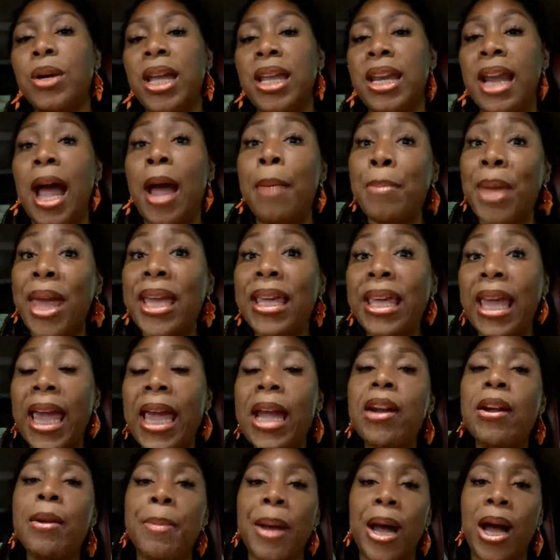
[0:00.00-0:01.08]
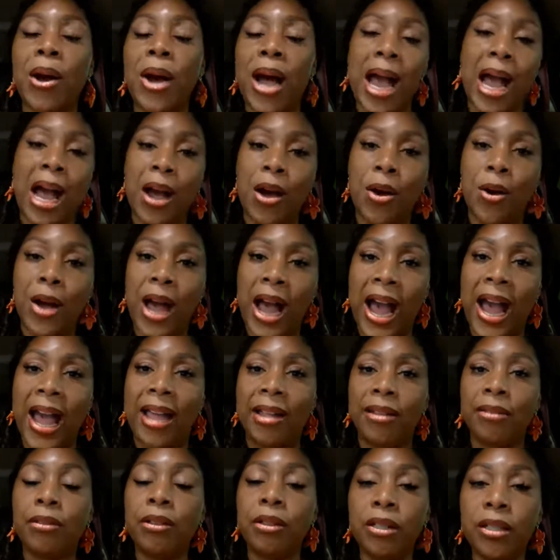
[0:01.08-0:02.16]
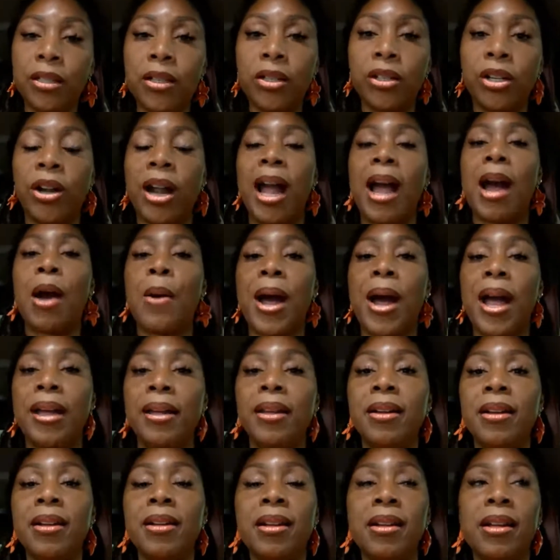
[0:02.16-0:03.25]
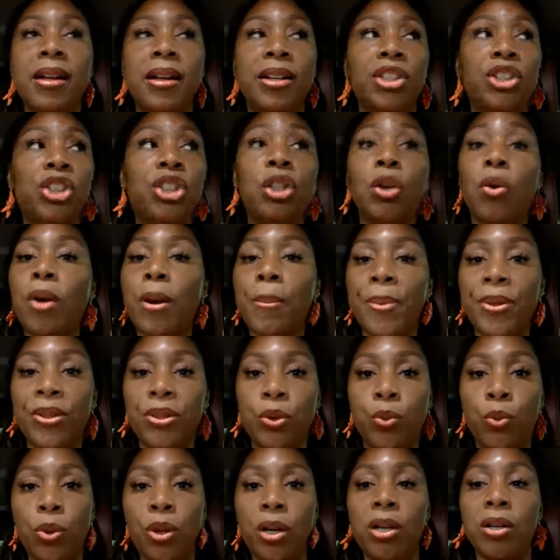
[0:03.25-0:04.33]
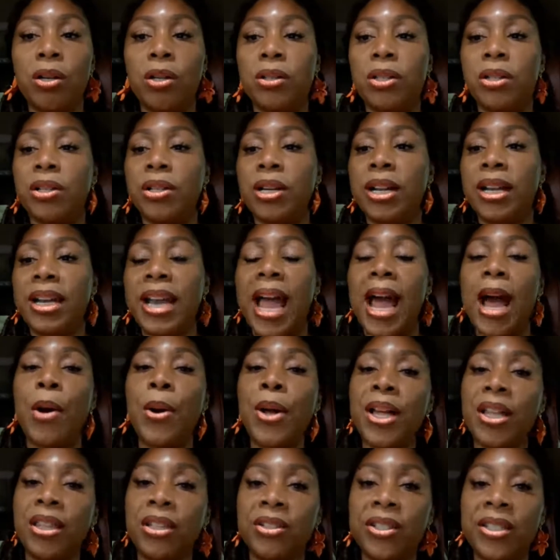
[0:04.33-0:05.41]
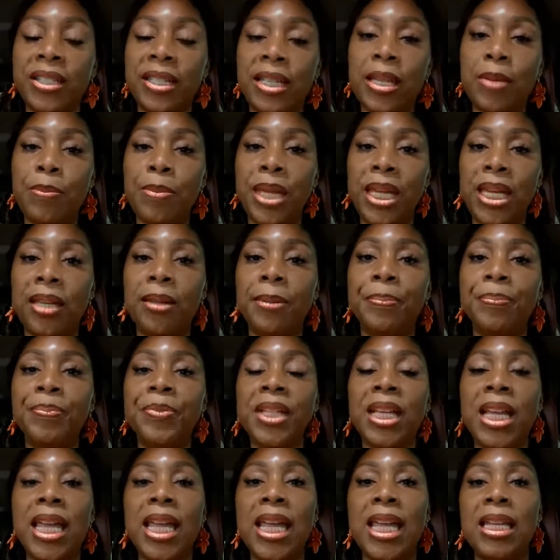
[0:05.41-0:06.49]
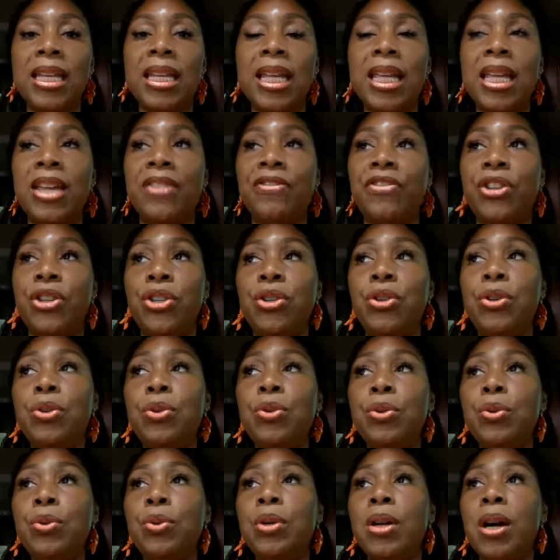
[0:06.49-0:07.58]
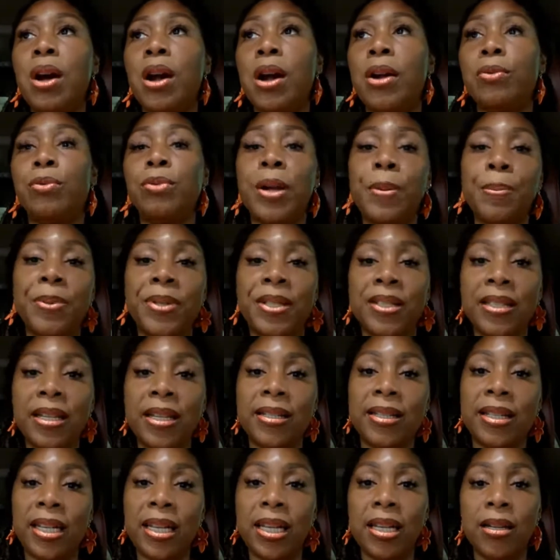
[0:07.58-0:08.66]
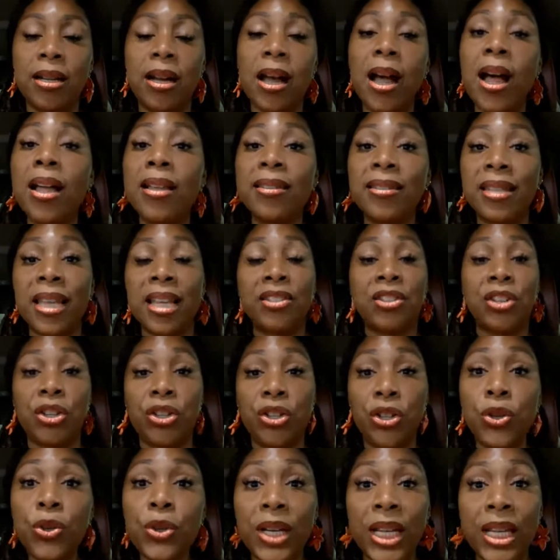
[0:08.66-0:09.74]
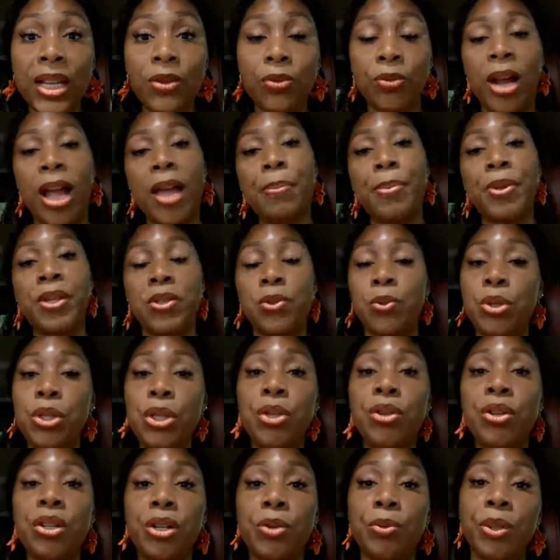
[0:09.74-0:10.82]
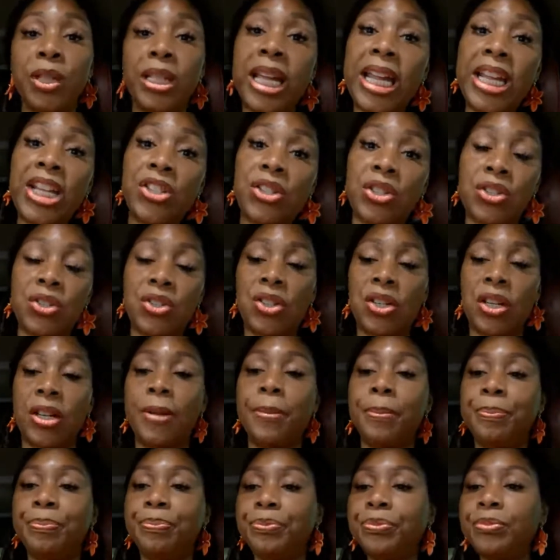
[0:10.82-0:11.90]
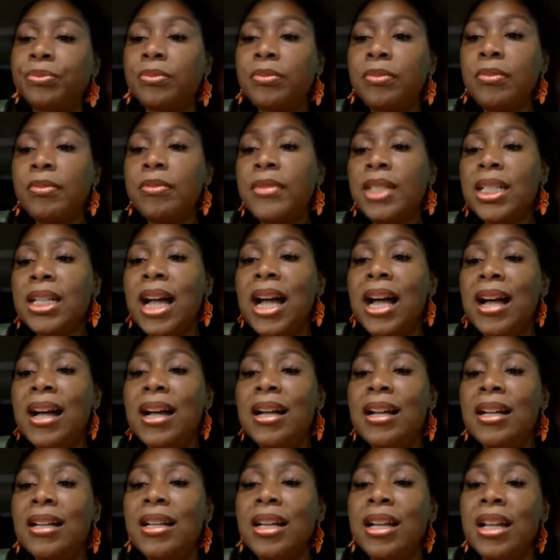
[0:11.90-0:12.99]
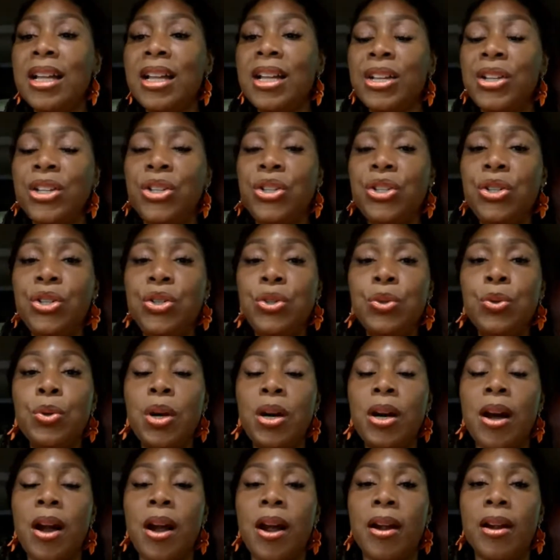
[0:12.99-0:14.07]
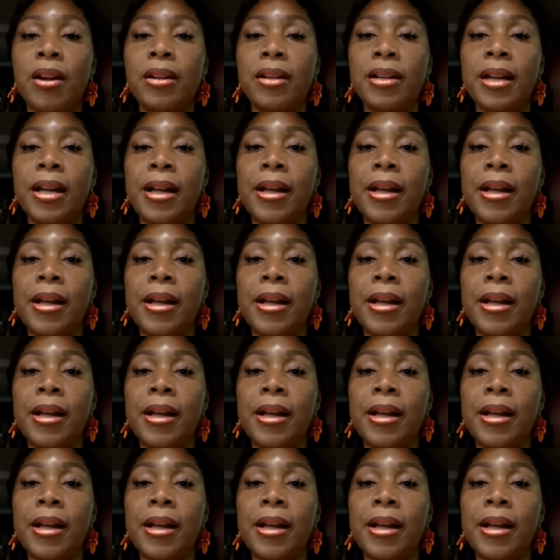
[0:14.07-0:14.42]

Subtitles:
I may care about how I look, or how I show up in the world, or and how others see me. And if you are representing us as a unit, right? Because when you're in a relationship, uh, you are